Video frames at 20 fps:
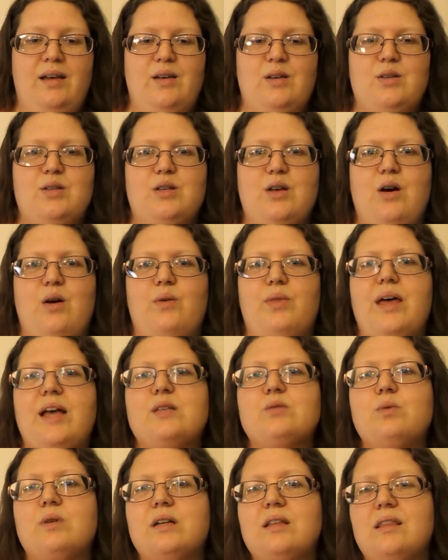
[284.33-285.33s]
So
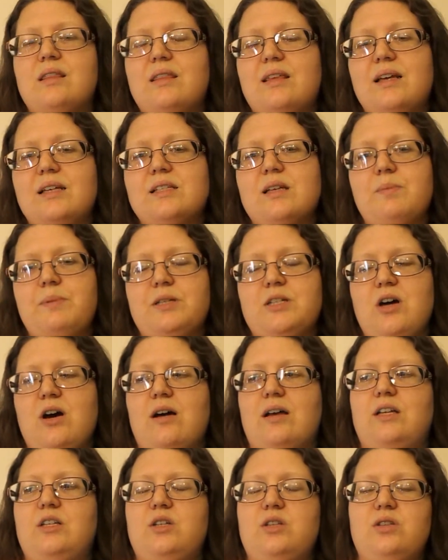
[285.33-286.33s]
that's one of the things I'll be
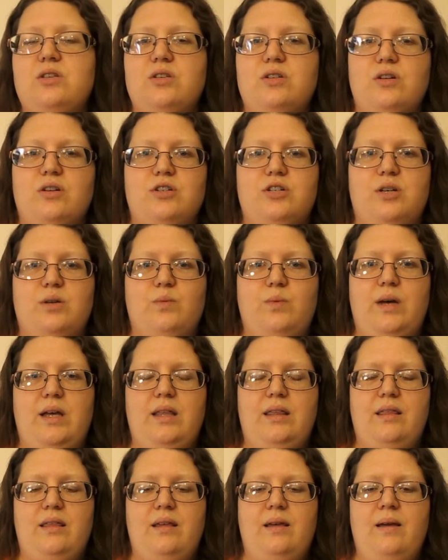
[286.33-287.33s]
talking to the surgeon
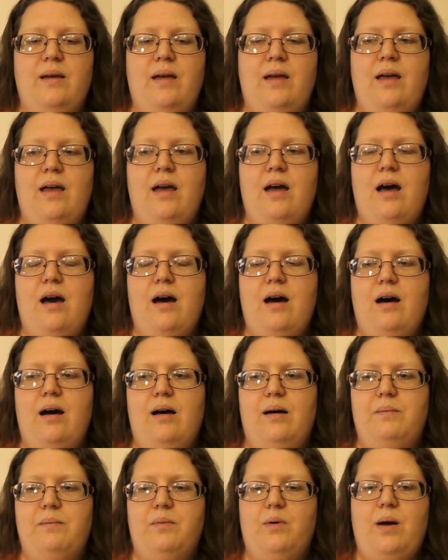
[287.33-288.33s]
with
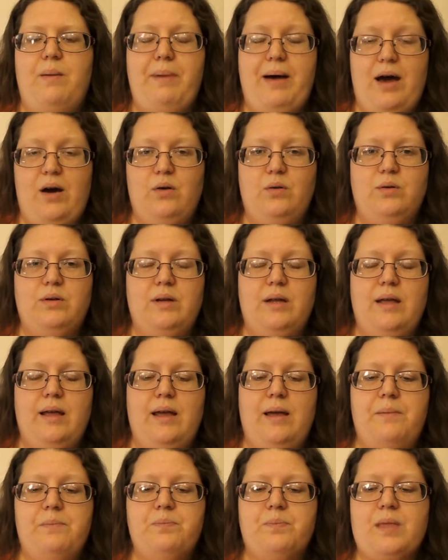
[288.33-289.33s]
about,
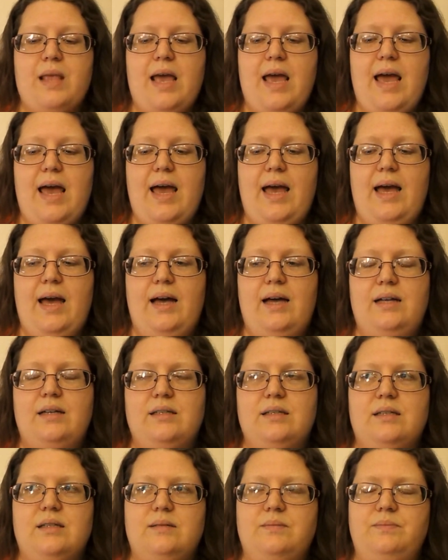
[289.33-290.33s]

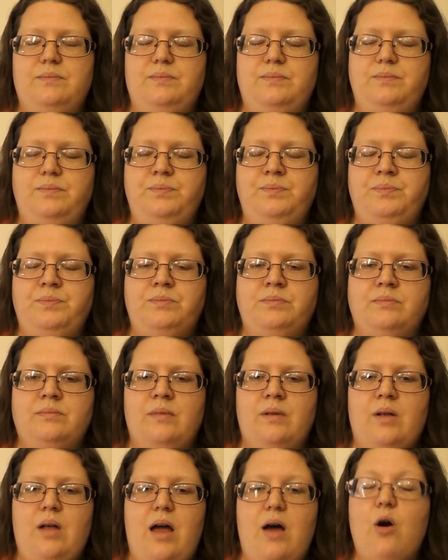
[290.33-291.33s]
and
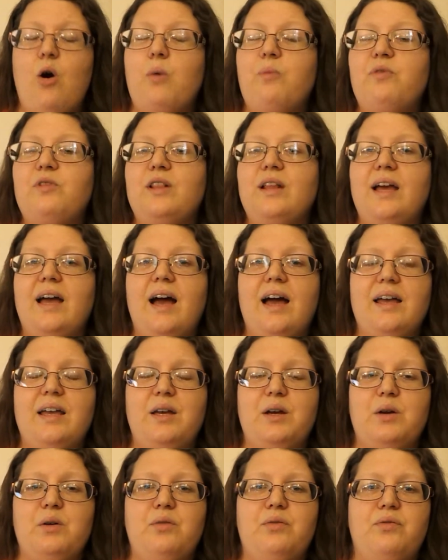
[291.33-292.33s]
hopefully I
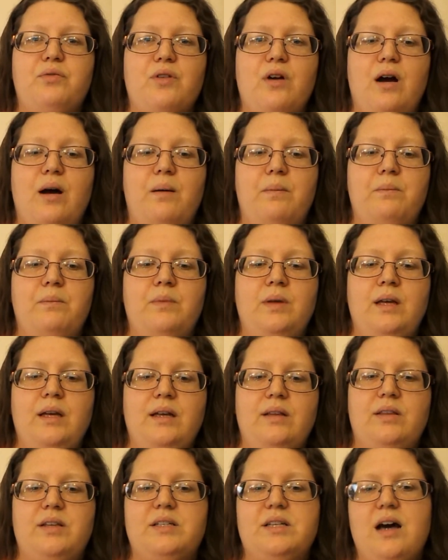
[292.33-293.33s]
hear from
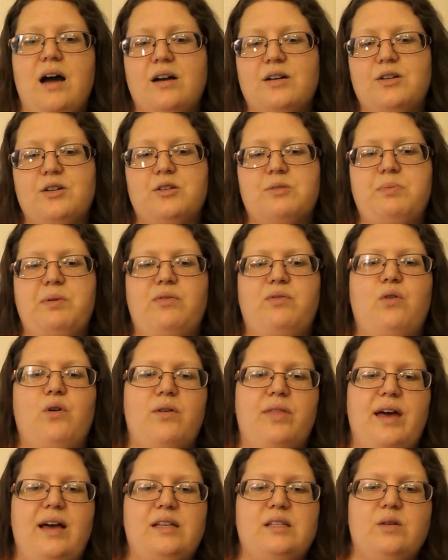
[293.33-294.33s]
the doctors before
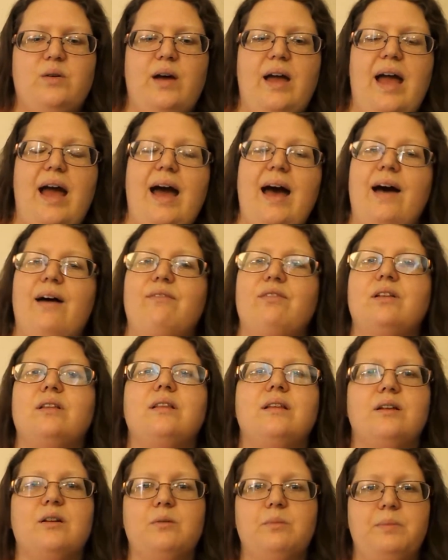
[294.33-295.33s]
that so I have a
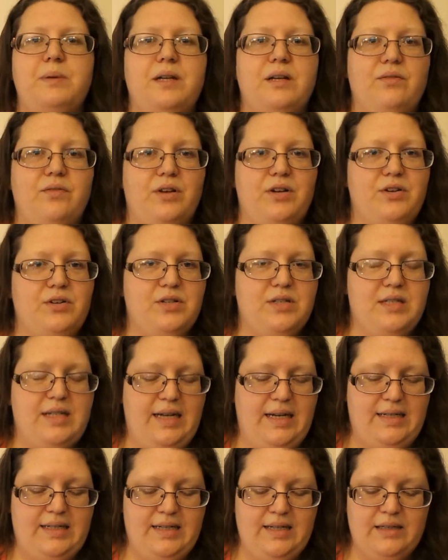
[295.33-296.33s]
little bit of
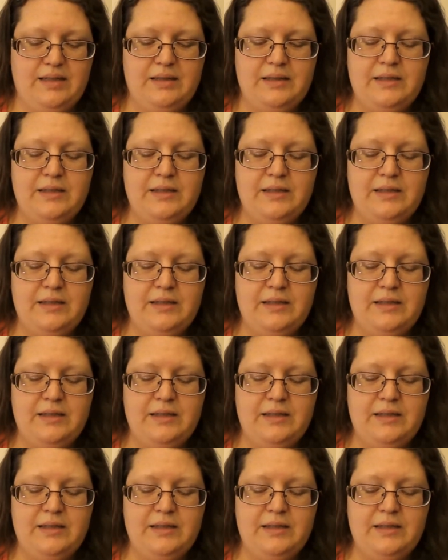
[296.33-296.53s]
understanding.